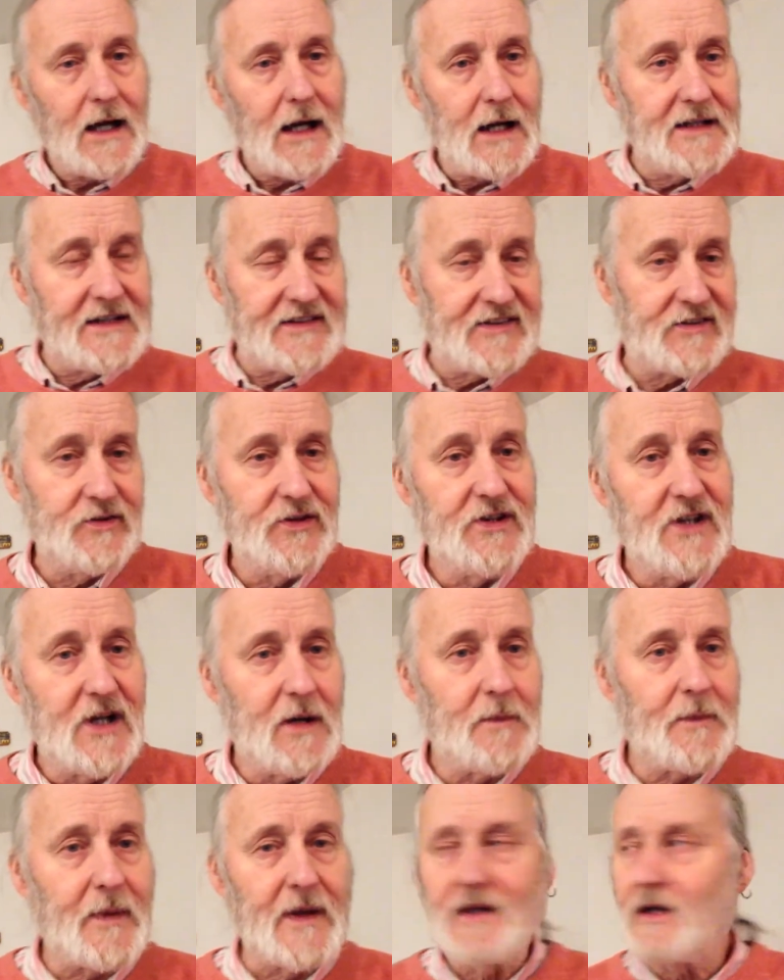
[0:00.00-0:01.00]
And I stood
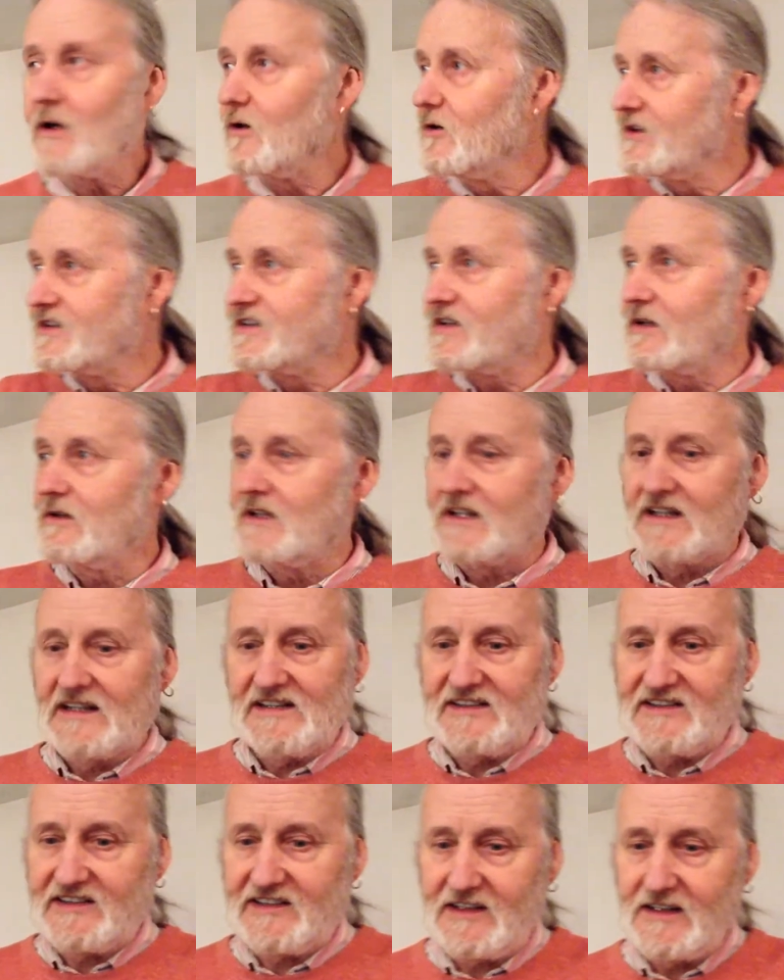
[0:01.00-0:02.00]
up and I looked out at
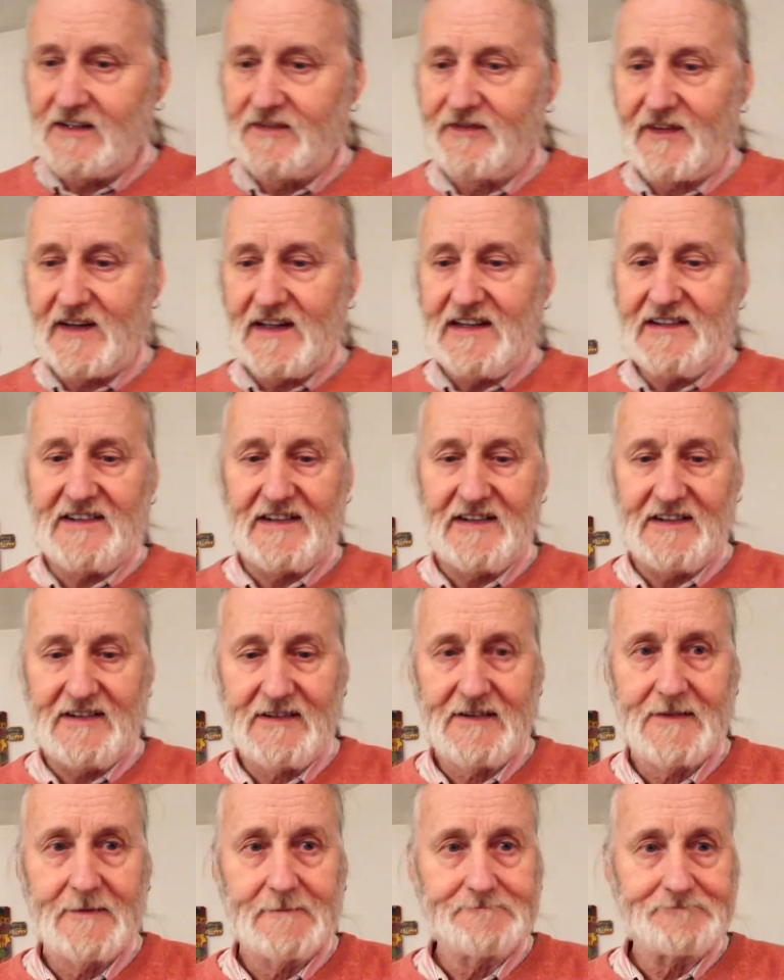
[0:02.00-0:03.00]
this sea of
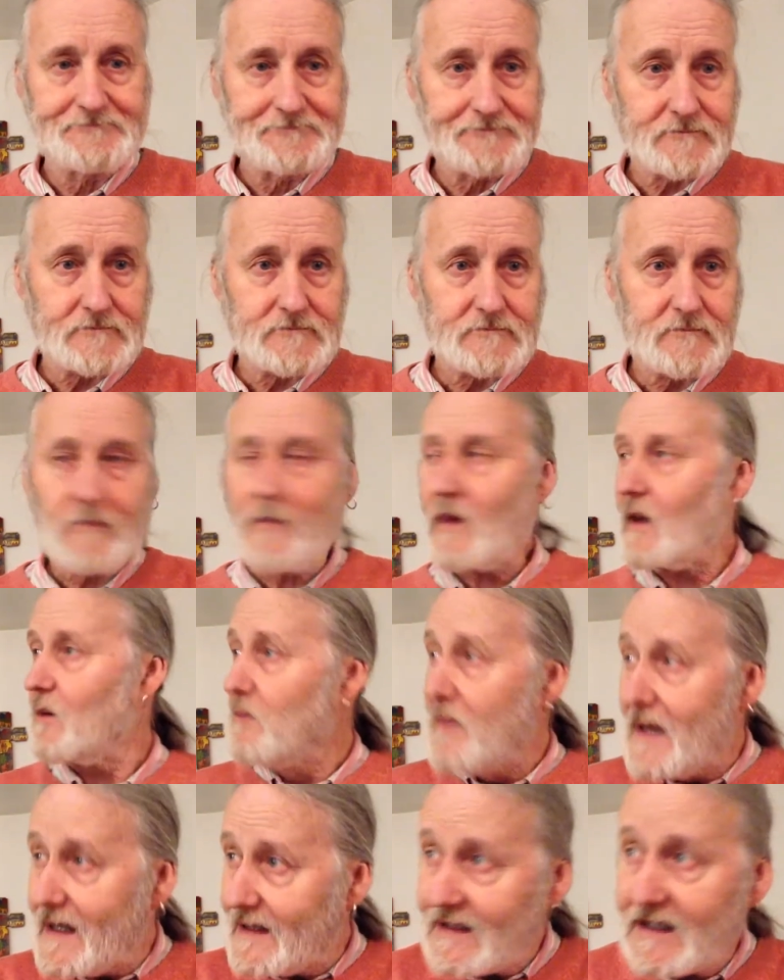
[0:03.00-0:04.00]
faces.
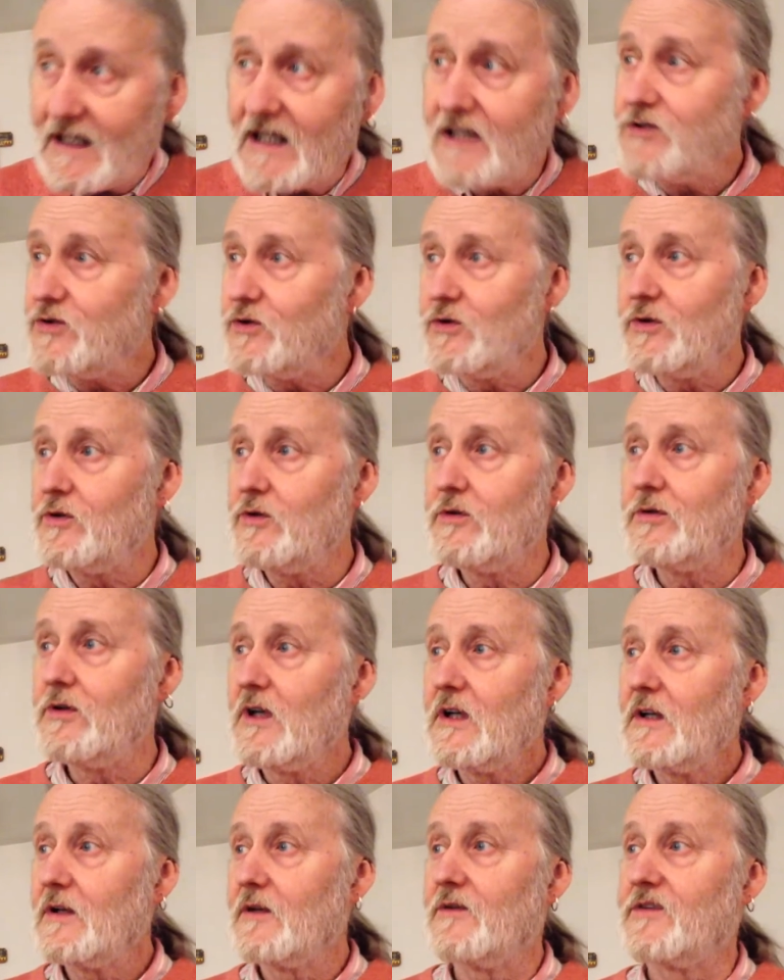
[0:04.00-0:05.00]
Many I
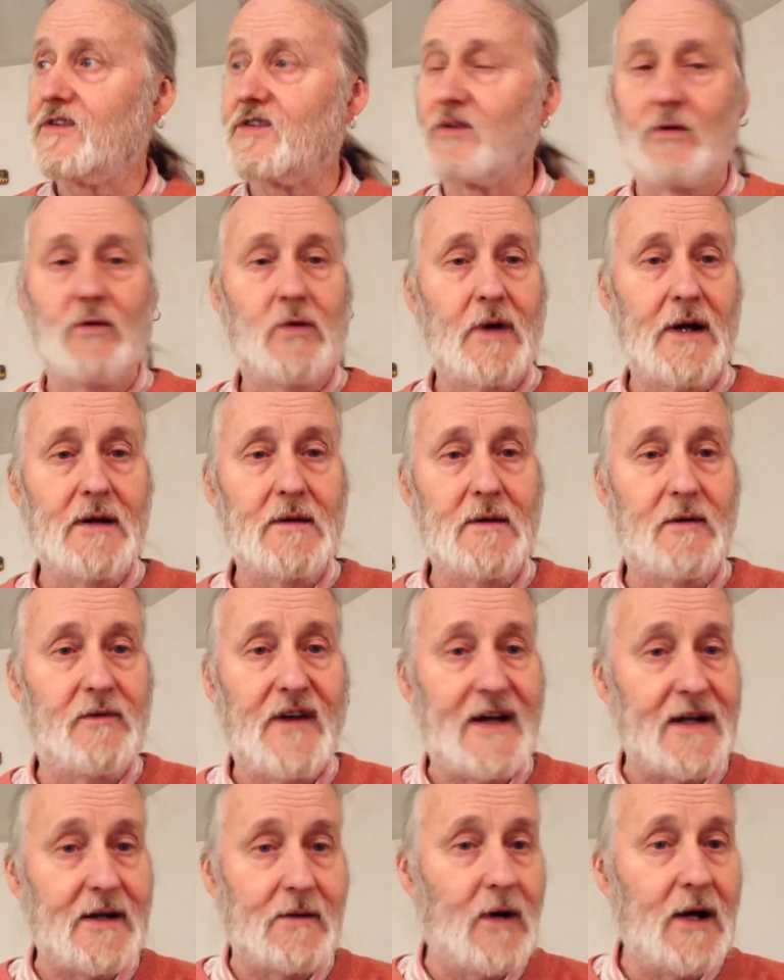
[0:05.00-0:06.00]
knew
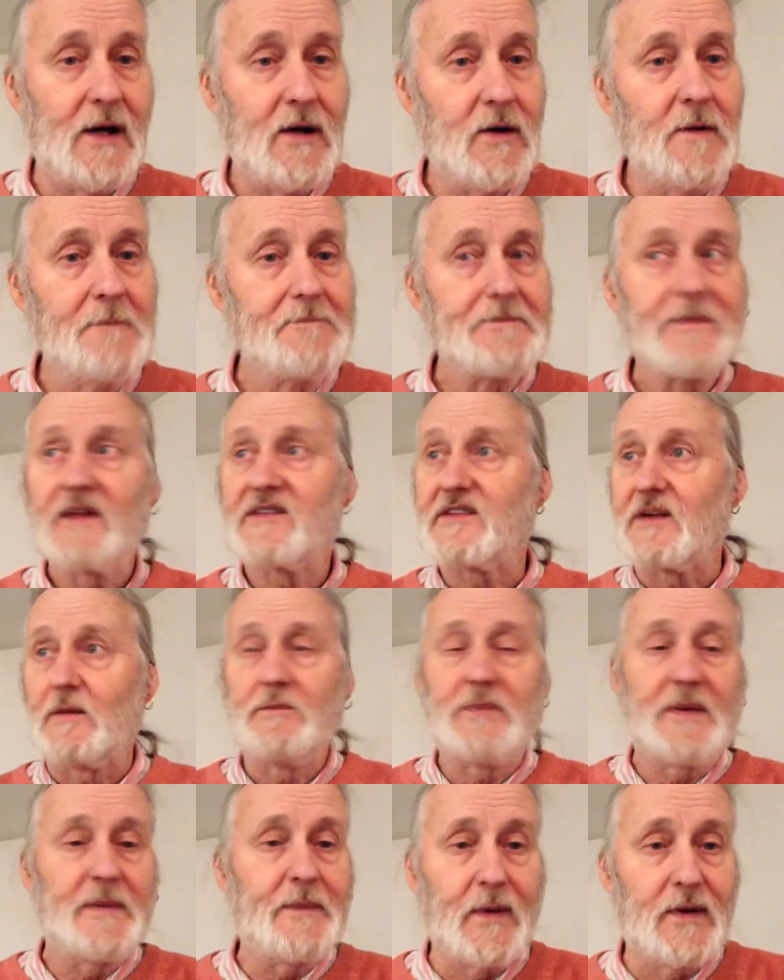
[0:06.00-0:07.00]
very well,
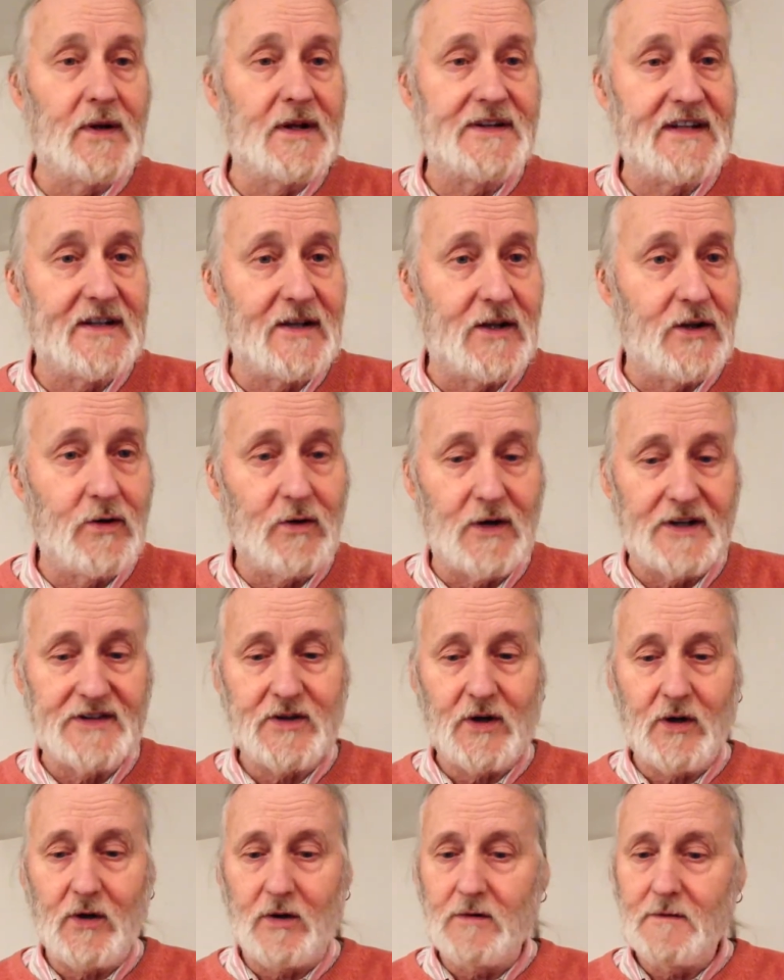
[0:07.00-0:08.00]
some people I didn't know at
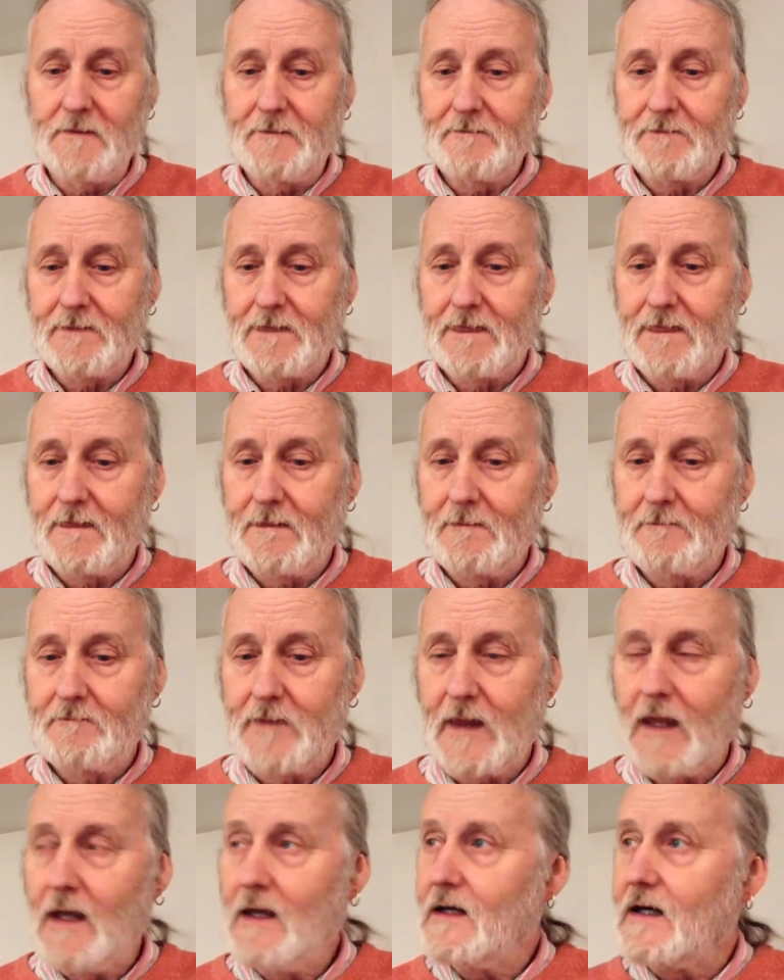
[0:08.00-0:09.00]
all.
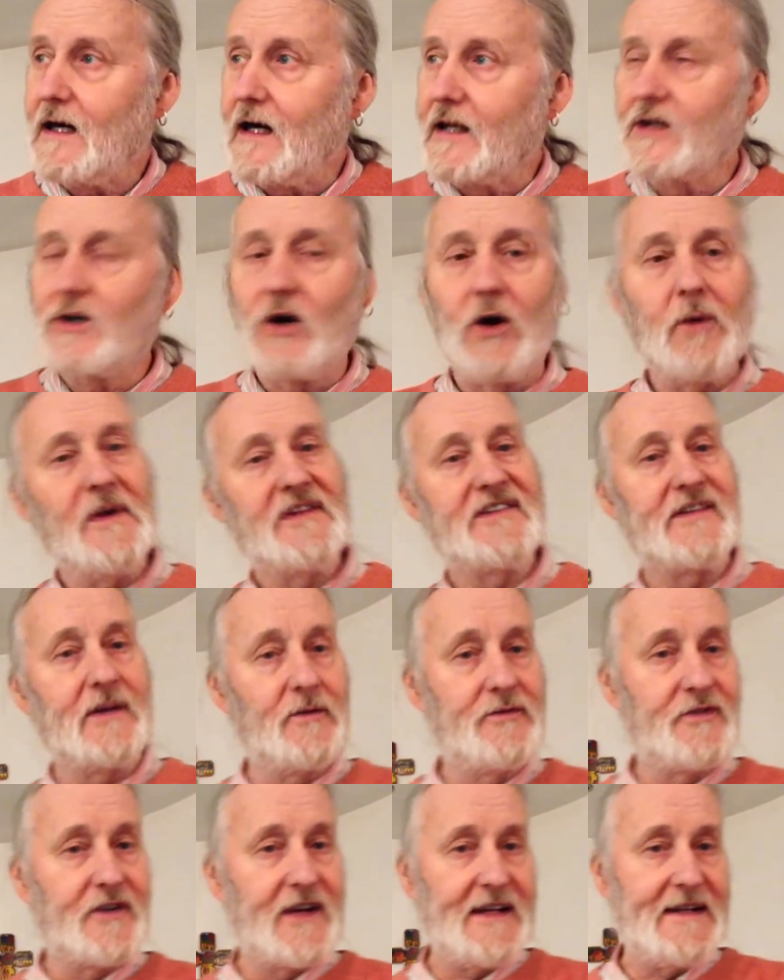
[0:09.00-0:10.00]
And I got
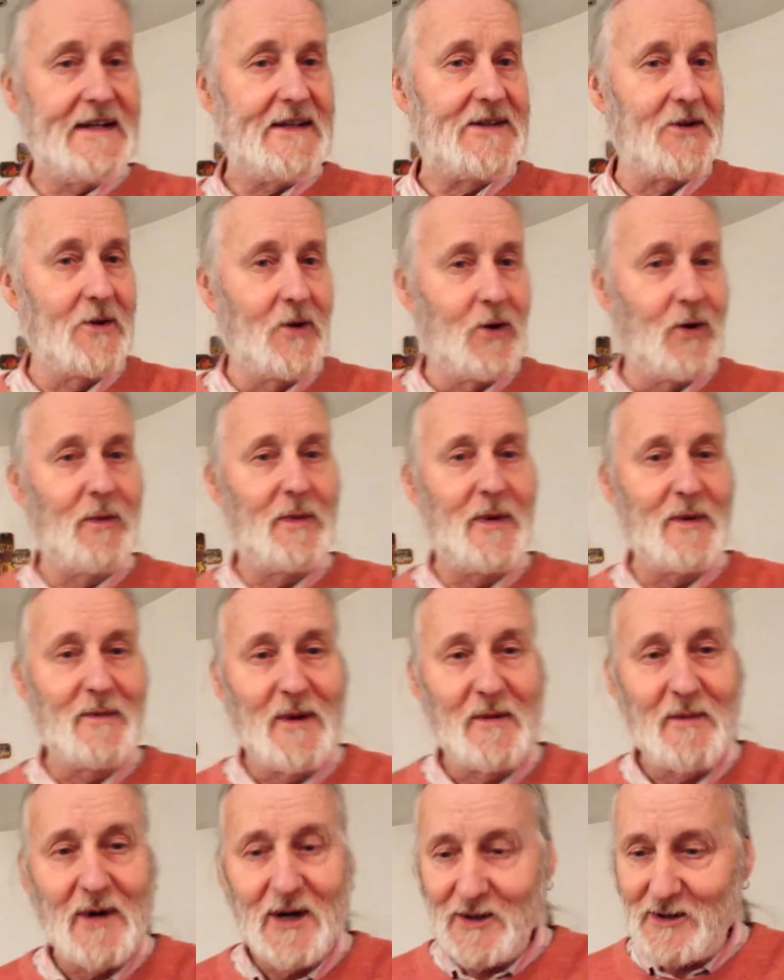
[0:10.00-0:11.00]
myself ready to open
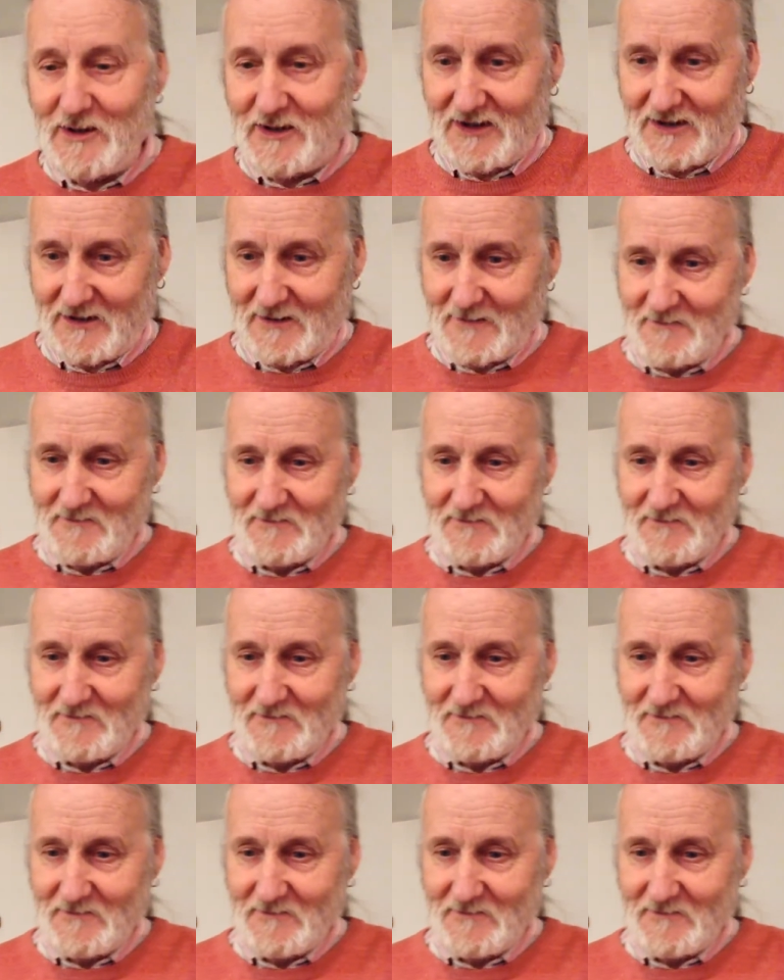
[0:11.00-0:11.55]
my mouth.